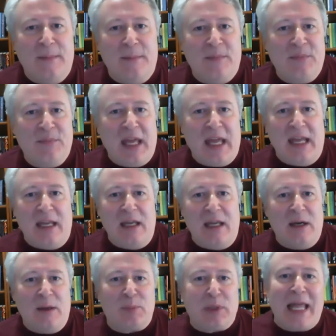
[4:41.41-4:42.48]
They
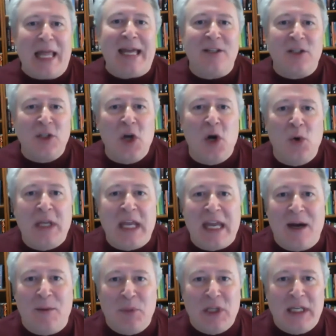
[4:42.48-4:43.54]
plan to go
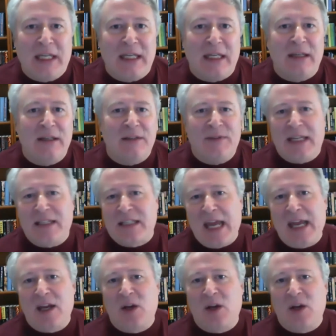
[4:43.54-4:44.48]
gambling. They take